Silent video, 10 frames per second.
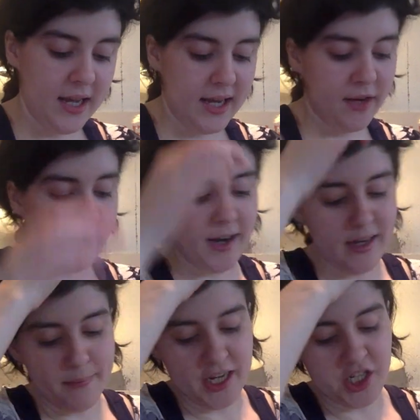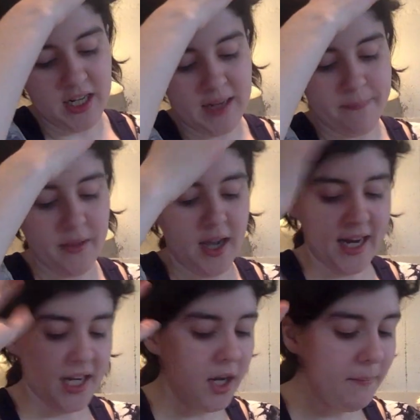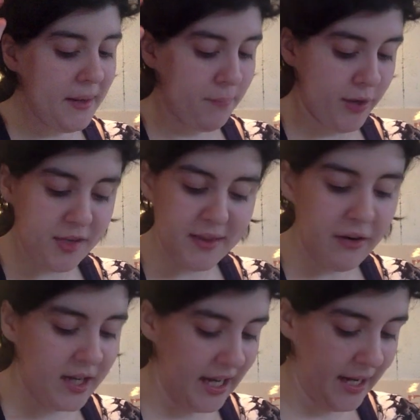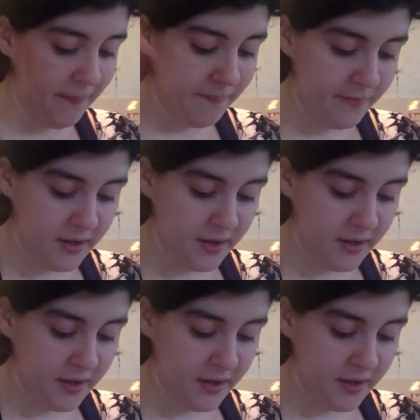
he cried impatiently. I cannot make bricks without clay.